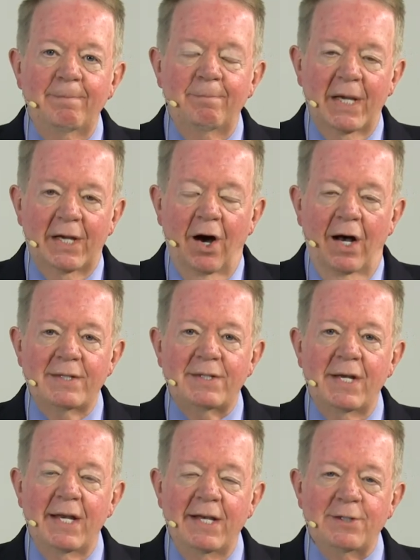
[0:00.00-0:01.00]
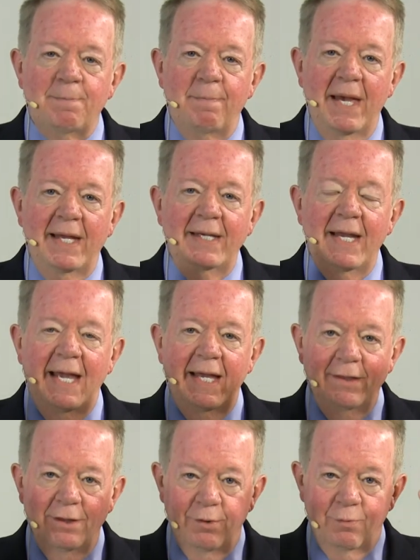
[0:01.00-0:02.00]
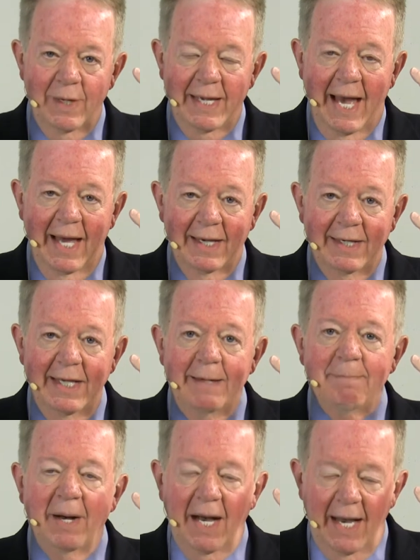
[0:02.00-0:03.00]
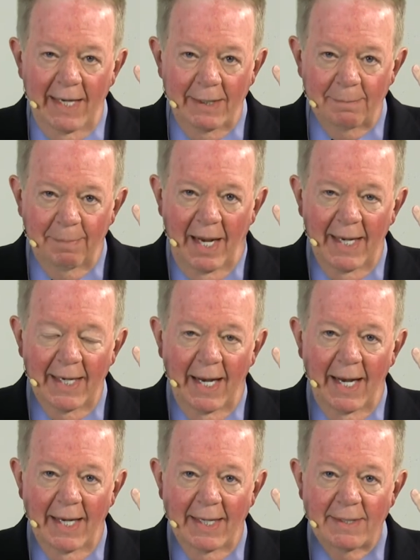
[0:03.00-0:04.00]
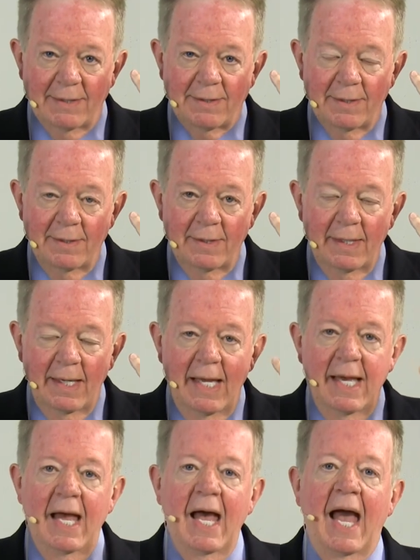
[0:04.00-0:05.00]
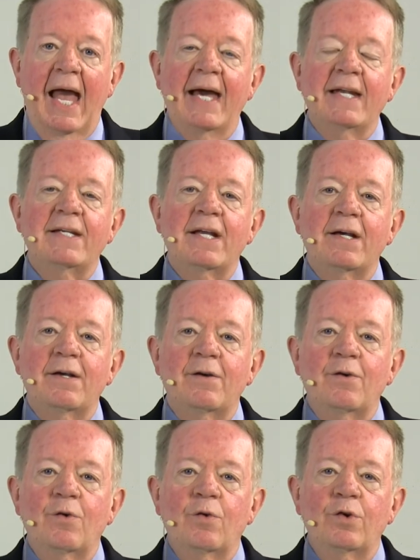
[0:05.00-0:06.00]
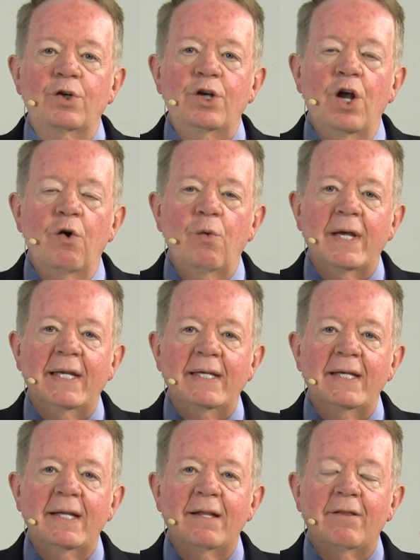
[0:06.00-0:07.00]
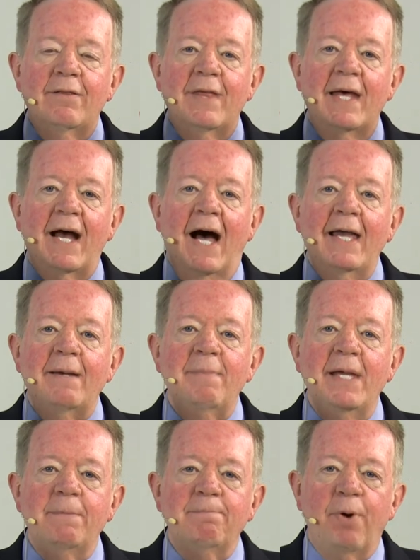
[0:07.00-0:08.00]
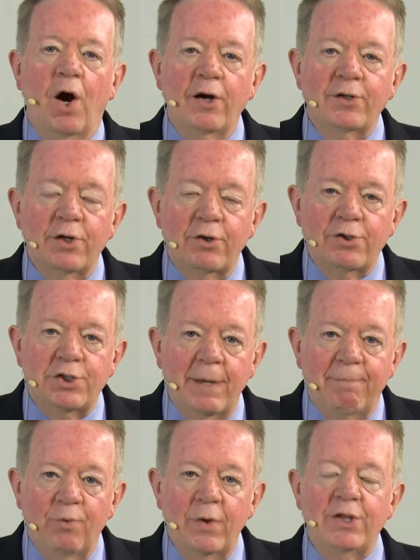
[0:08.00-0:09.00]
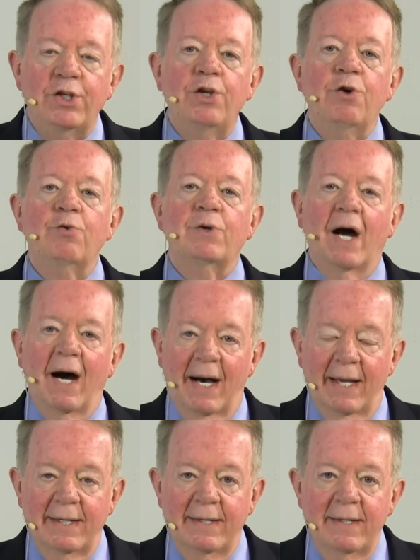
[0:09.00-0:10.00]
because it has been in the reality behind my eyes. And knowing that I am in partnership with you, God,